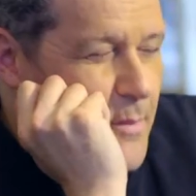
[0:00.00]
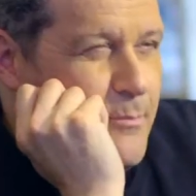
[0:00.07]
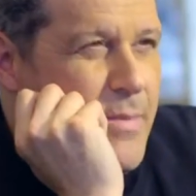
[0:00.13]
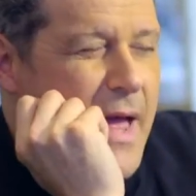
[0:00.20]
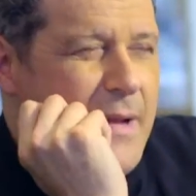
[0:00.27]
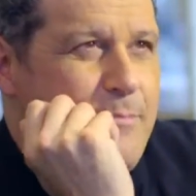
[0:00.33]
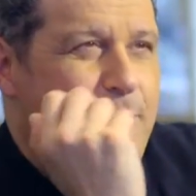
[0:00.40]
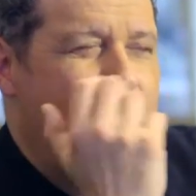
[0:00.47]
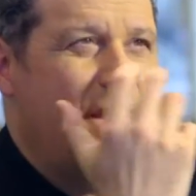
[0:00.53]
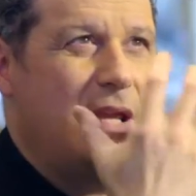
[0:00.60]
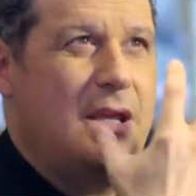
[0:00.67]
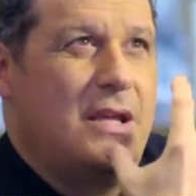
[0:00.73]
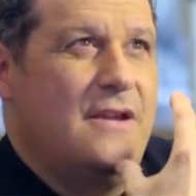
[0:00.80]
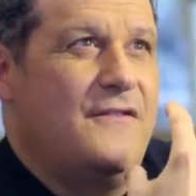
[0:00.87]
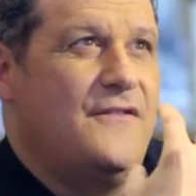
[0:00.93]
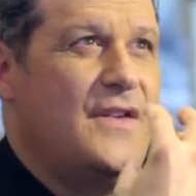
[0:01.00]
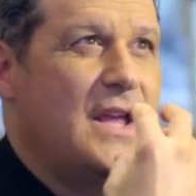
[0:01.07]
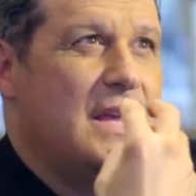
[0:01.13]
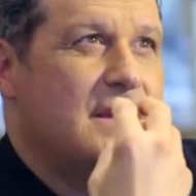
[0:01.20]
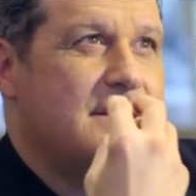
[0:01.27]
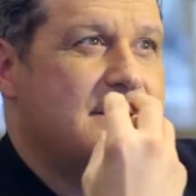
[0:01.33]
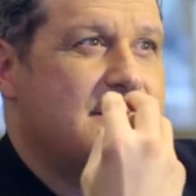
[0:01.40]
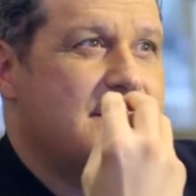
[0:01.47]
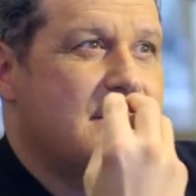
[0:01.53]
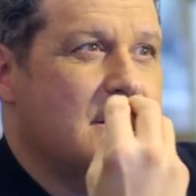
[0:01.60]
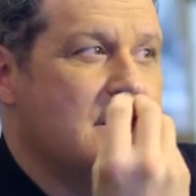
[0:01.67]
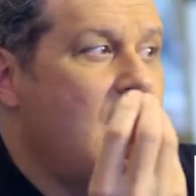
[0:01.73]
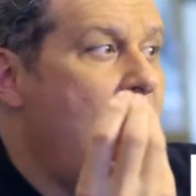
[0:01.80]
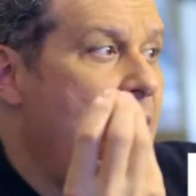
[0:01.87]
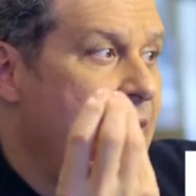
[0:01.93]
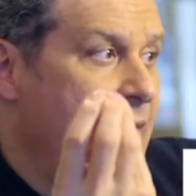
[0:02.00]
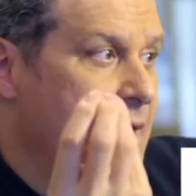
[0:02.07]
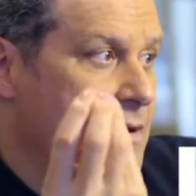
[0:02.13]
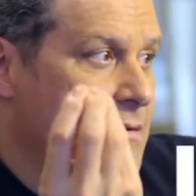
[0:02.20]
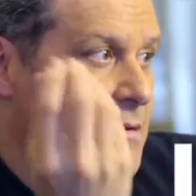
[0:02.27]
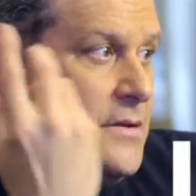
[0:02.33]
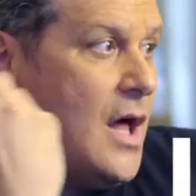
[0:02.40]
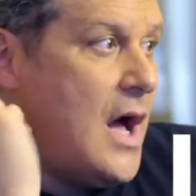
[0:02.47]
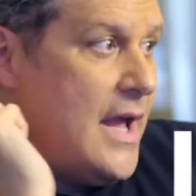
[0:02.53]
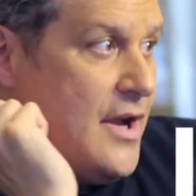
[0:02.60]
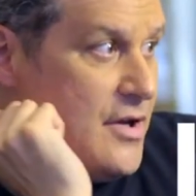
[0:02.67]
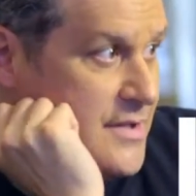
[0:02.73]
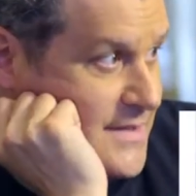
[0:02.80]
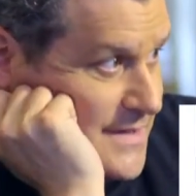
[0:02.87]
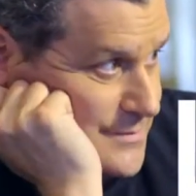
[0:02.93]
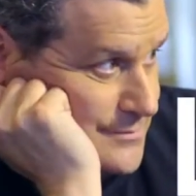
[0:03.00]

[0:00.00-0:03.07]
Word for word: Pet peeve is lying, liars.